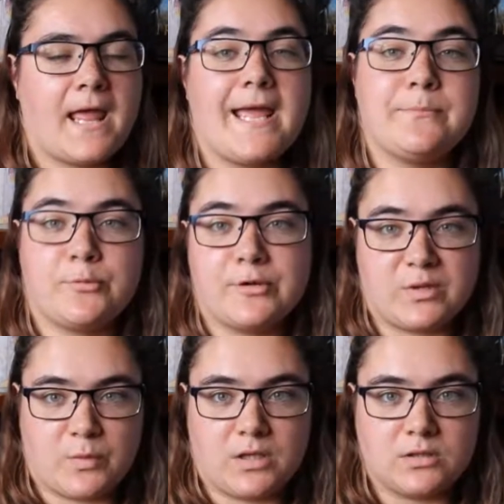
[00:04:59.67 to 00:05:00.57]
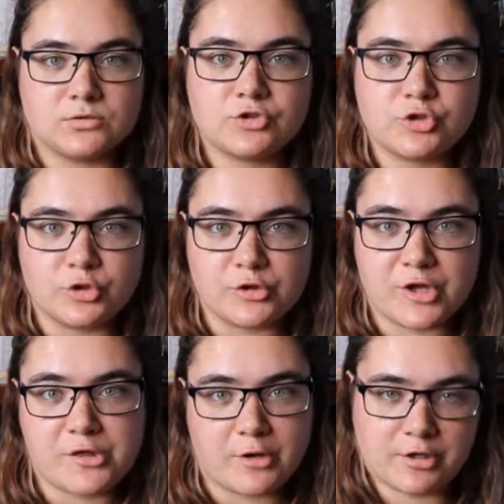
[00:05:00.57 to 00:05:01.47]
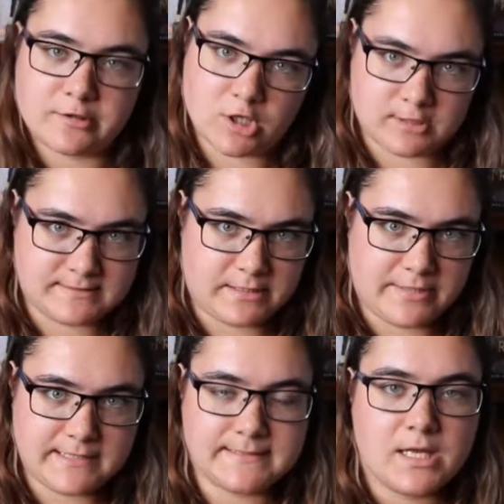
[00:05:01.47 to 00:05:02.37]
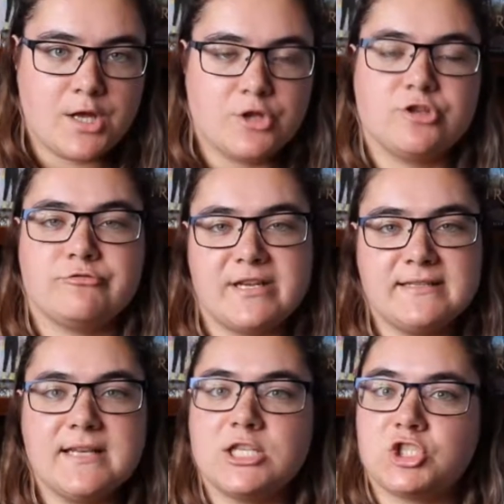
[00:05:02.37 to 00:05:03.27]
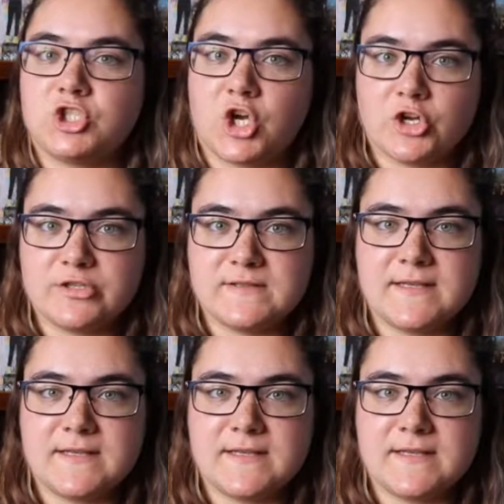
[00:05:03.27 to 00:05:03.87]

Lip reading: a prequel to the Throne of Glass series. The reason I chose